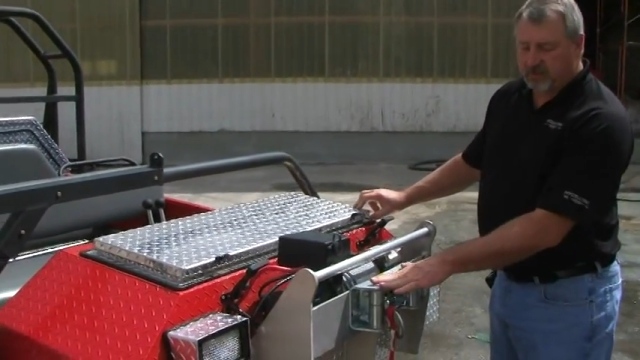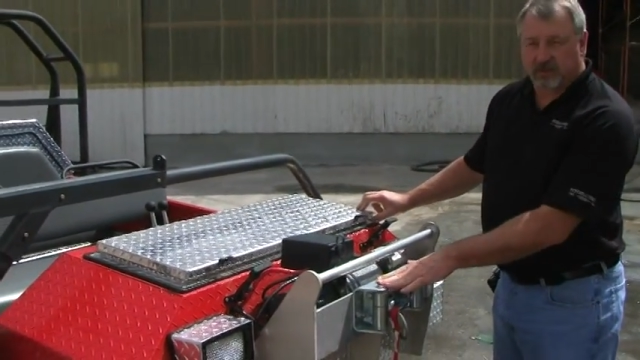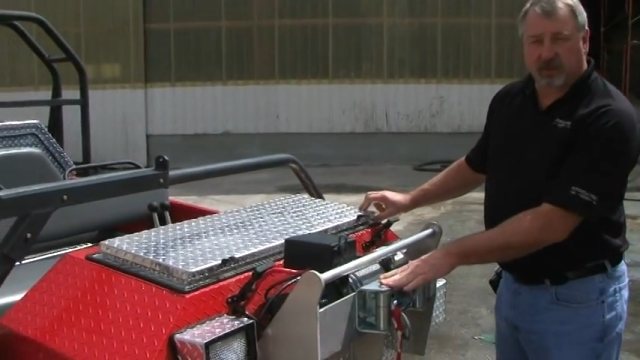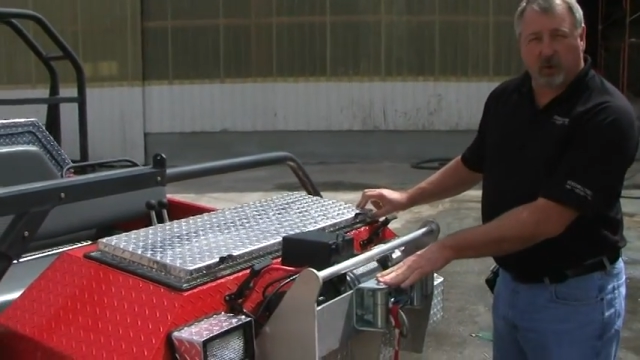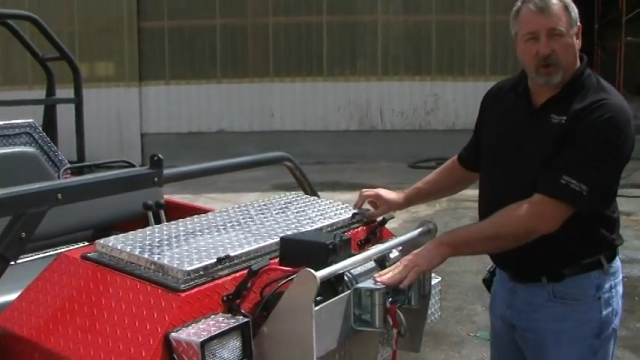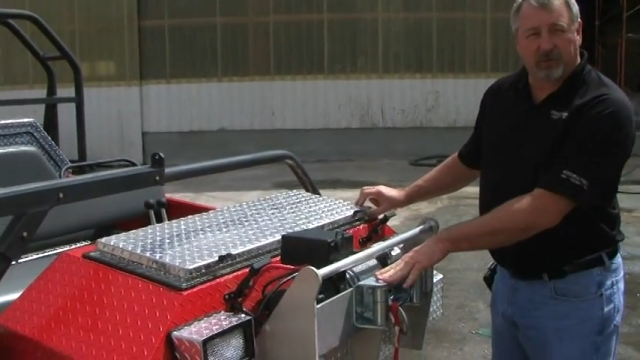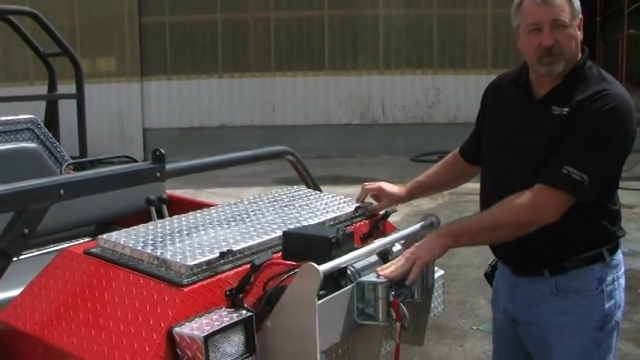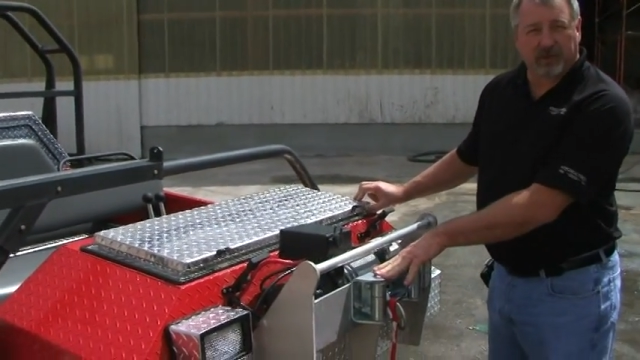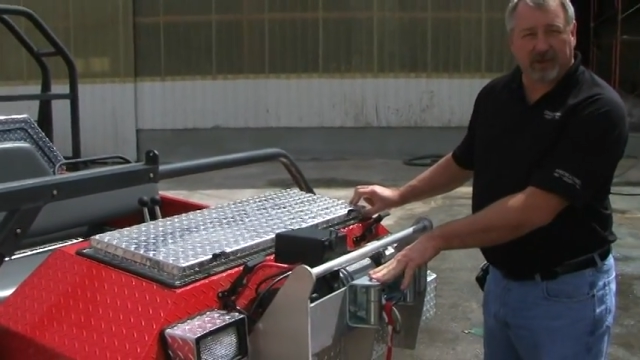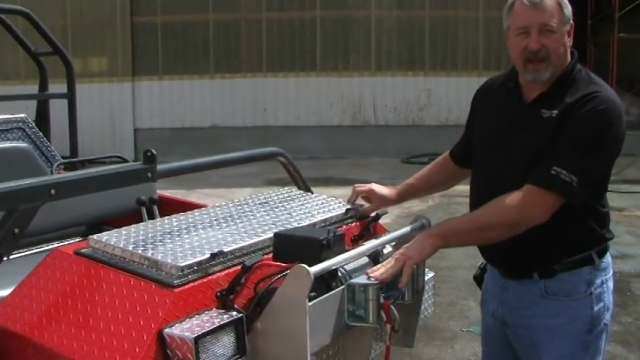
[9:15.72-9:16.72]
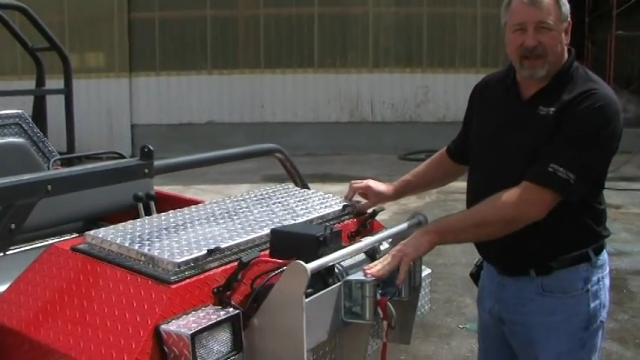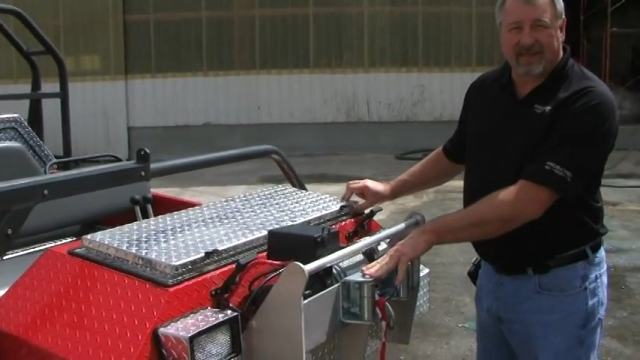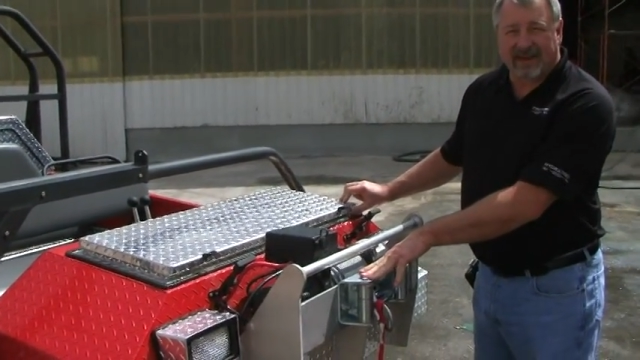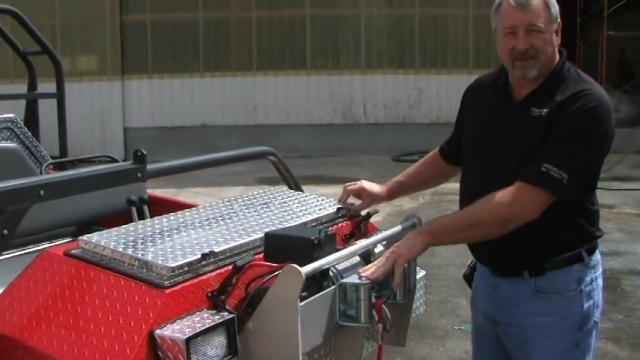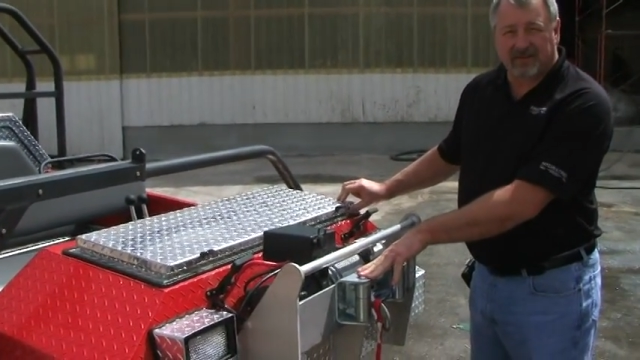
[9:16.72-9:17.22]
It's equipped with a
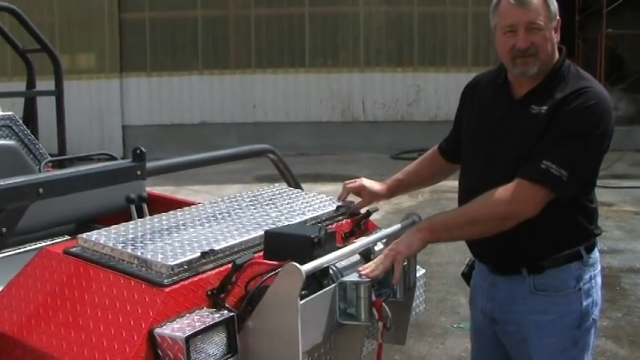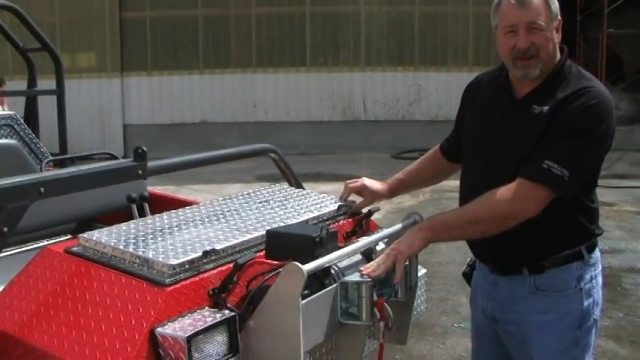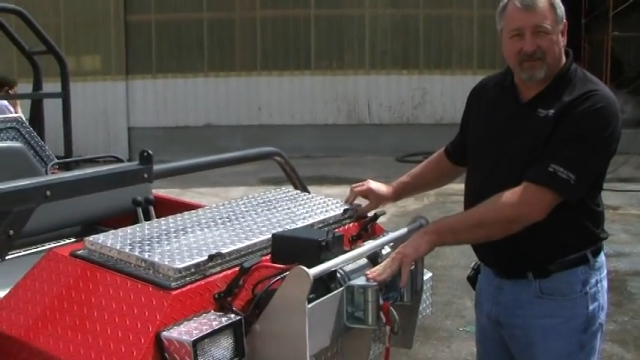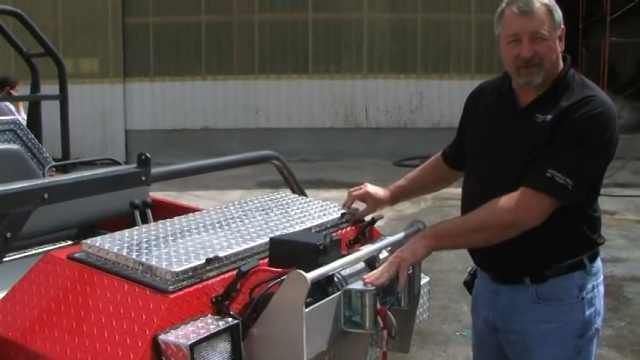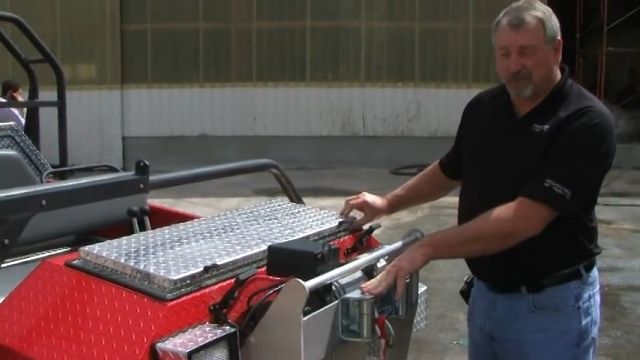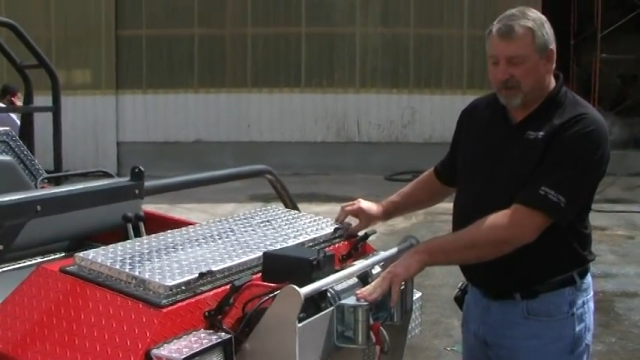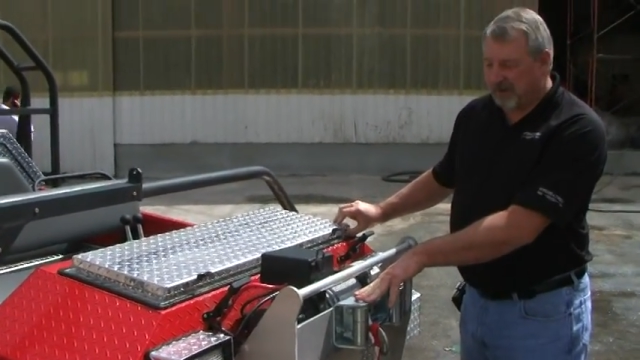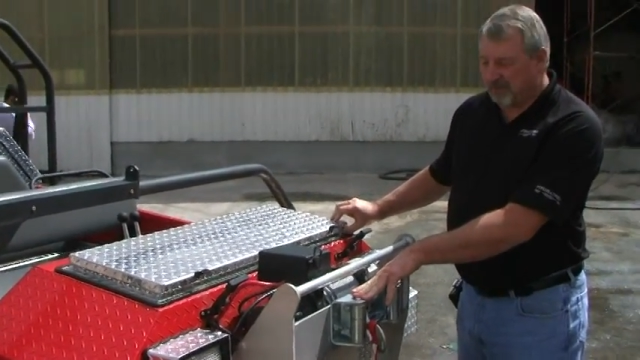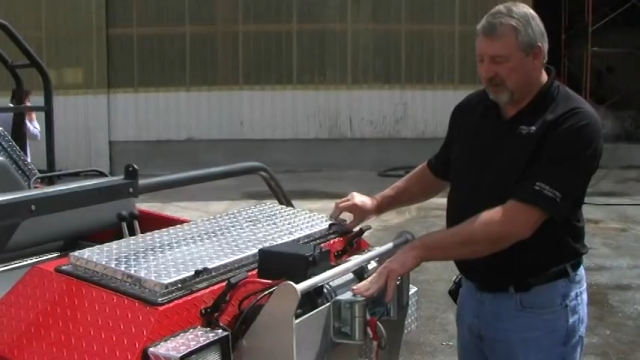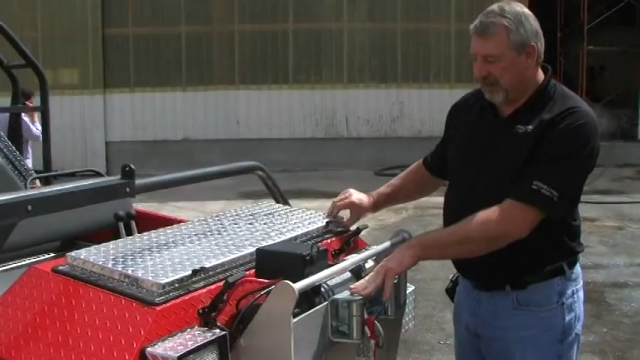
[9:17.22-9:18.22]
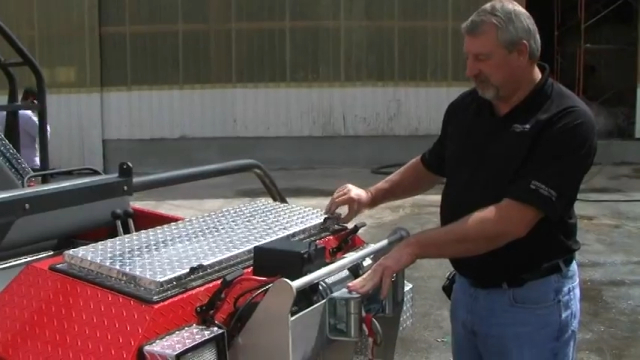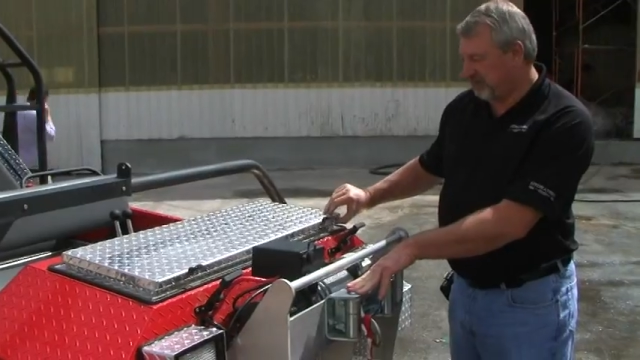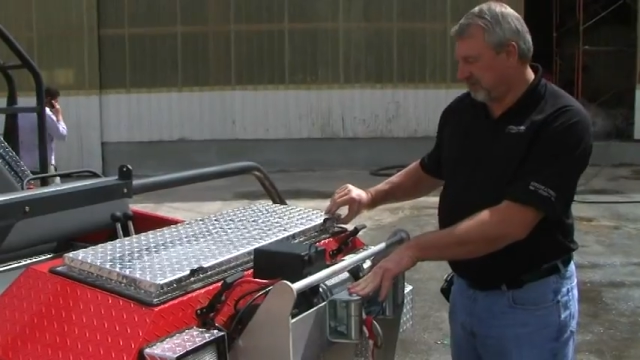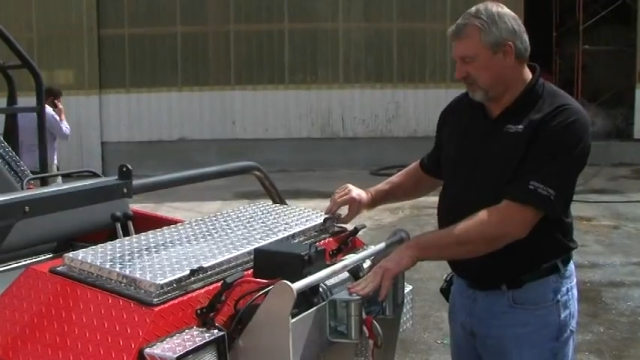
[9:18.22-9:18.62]
9,500 pound winch.